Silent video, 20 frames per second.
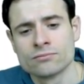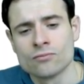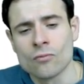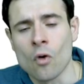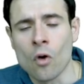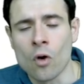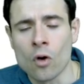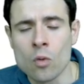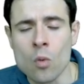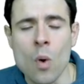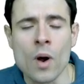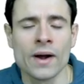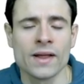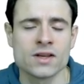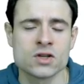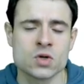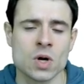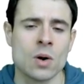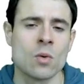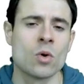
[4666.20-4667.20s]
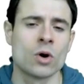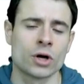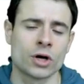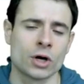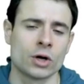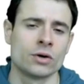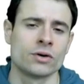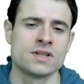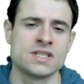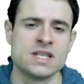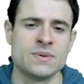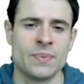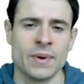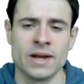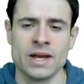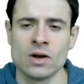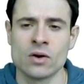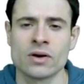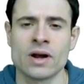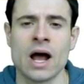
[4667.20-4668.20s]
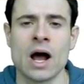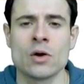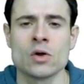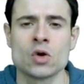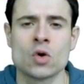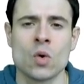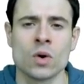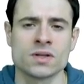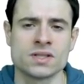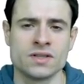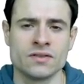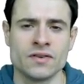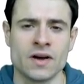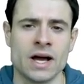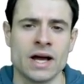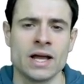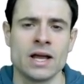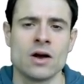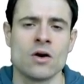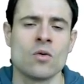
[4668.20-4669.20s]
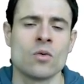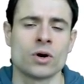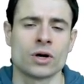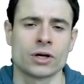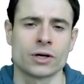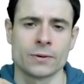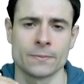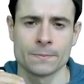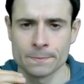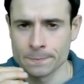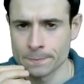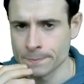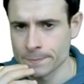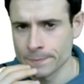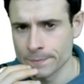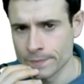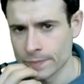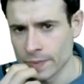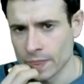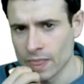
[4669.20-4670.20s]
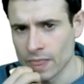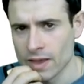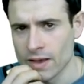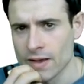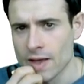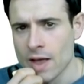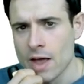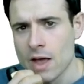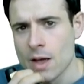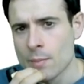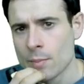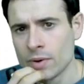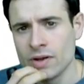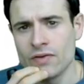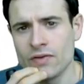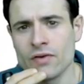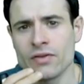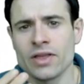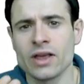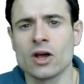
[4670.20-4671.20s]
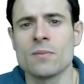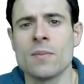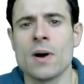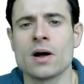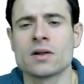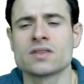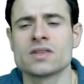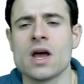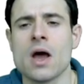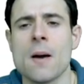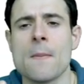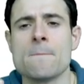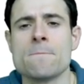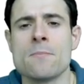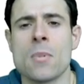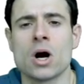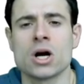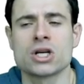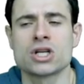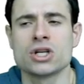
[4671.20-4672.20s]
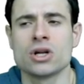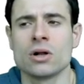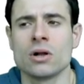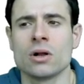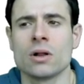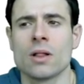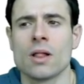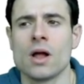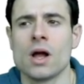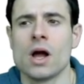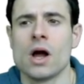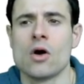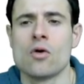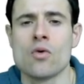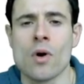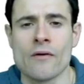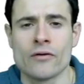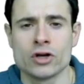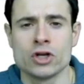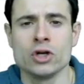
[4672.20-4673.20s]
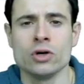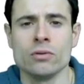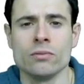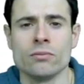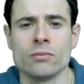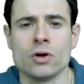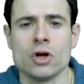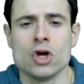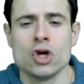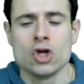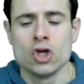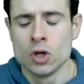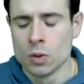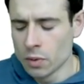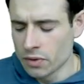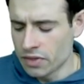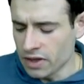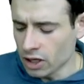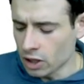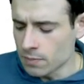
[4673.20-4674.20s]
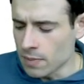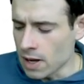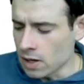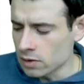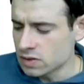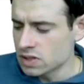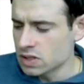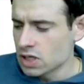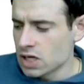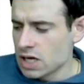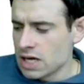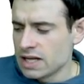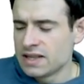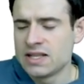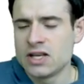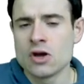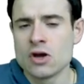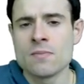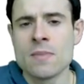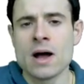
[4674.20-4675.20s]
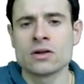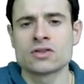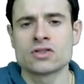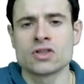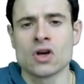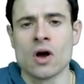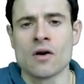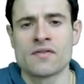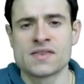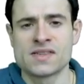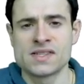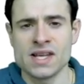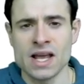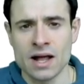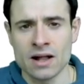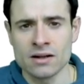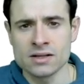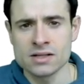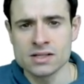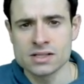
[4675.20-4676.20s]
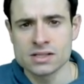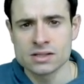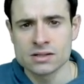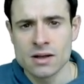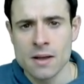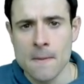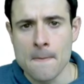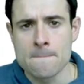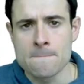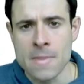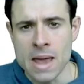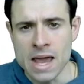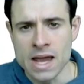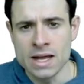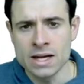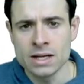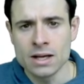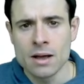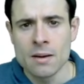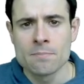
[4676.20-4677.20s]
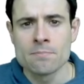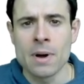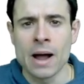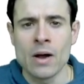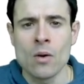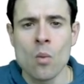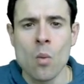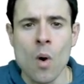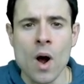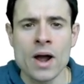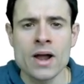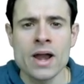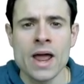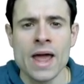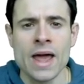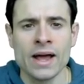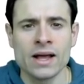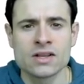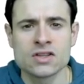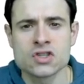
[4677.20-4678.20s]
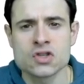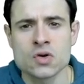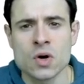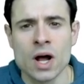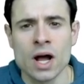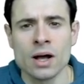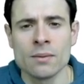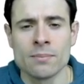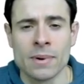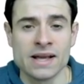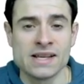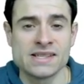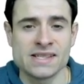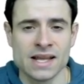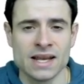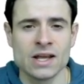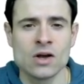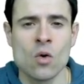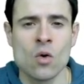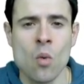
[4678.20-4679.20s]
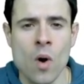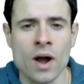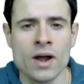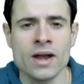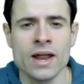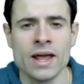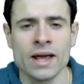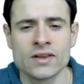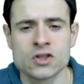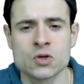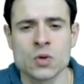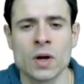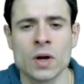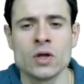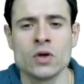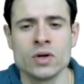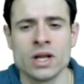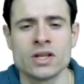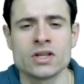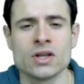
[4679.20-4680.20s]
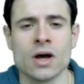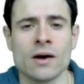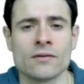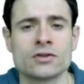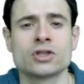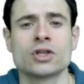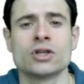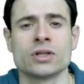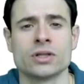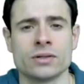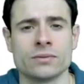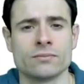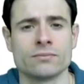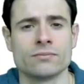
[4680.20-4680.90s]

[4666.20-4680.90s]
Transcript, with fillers: or one extra worker, depending on how you quantify work. But if you think about marginal revenue, you would think about the amount of sales made by one extra, by selling one extra unit of the good.